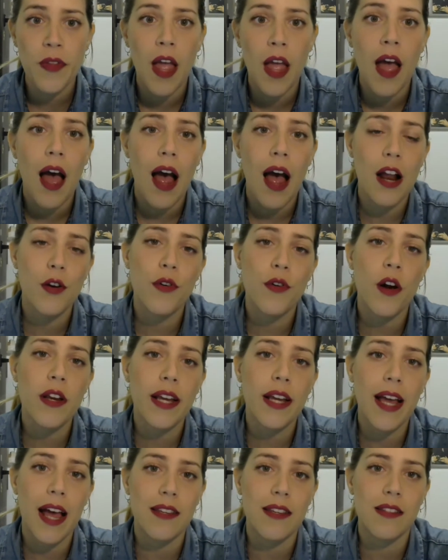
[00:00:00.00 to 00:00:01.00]

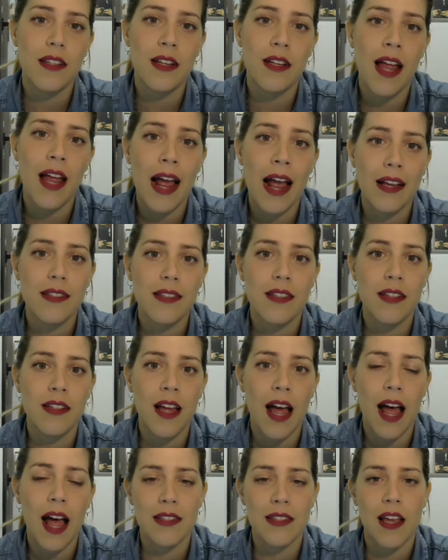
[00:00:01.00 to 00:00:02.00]
hyaluronic acid acts
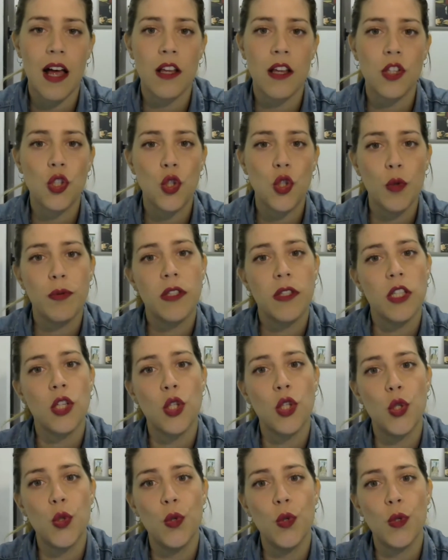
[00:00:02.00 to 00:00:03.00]
as a
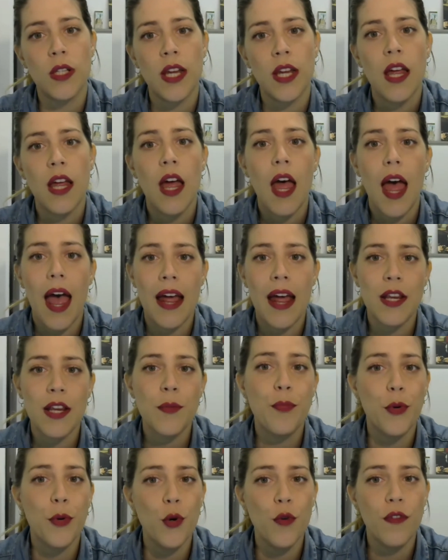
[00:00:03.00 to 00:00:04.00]
substitute and
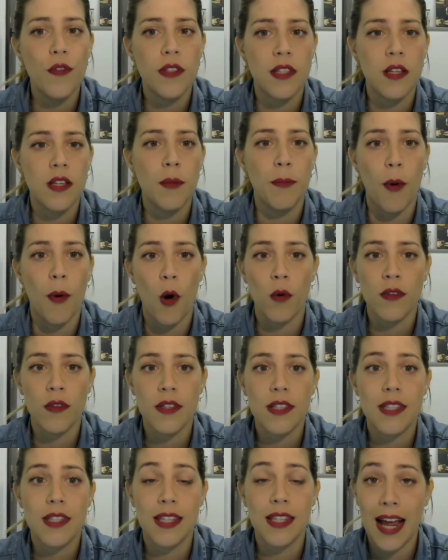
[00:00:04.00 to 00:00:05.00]
improves bone
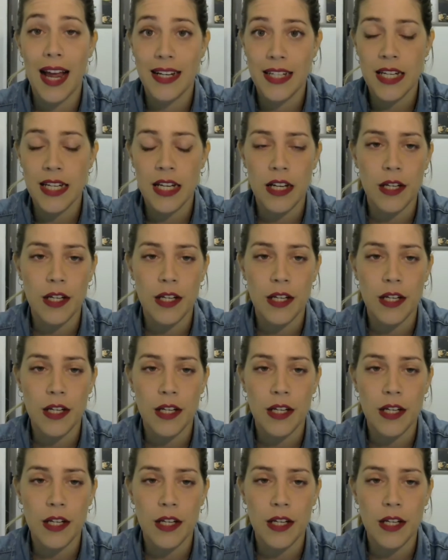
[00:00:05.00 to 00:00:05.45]
sliding.